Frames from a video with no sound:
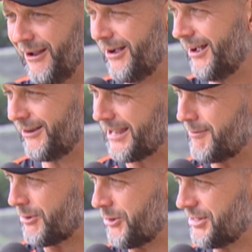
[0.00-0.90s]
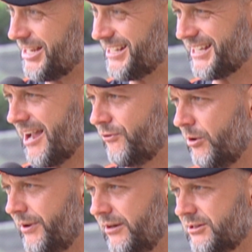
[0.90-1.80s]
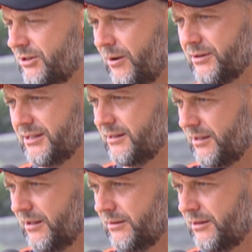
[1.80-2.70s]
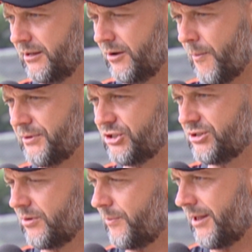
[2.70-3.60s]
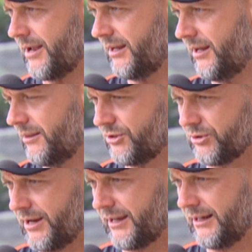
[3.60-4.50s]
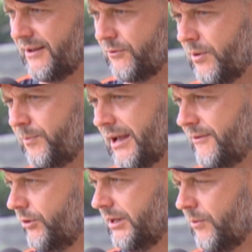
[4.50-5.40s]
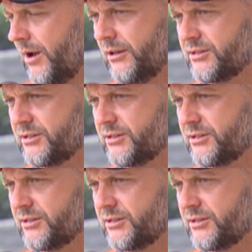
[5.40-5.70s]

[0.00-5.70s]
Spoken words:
came across yesterday for a period of time, because the opposition we're playing here, the Sri Lankan 11, were played really well.